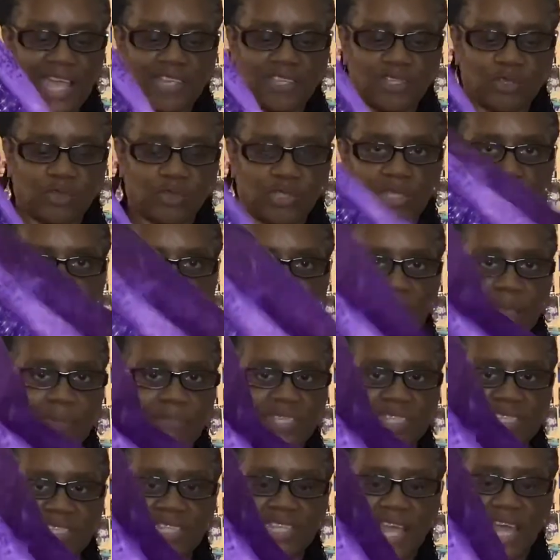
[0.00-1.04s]
so sometimes
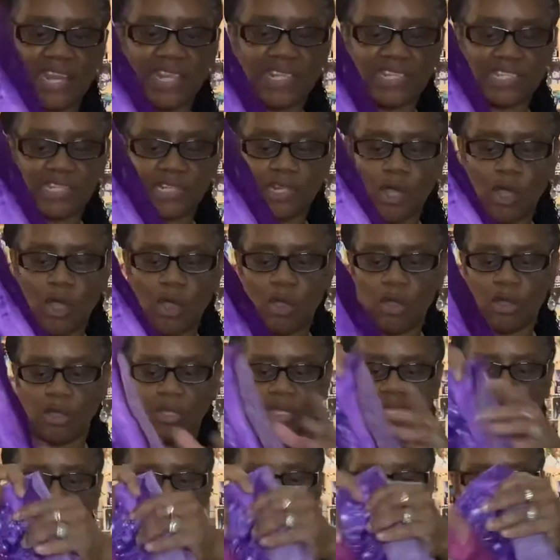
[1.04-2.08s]
it's not as long,
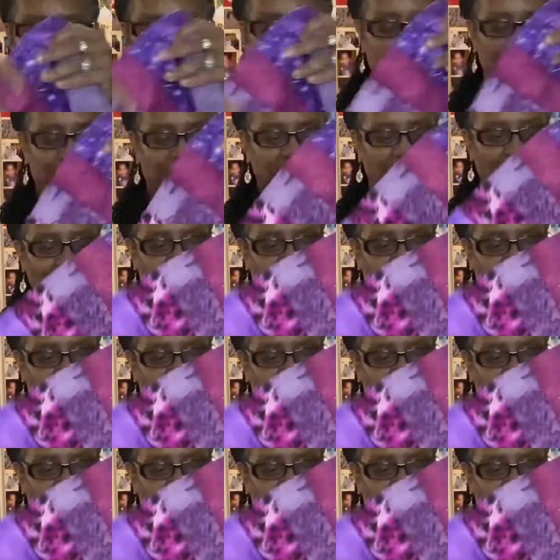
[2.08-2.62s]
sometimes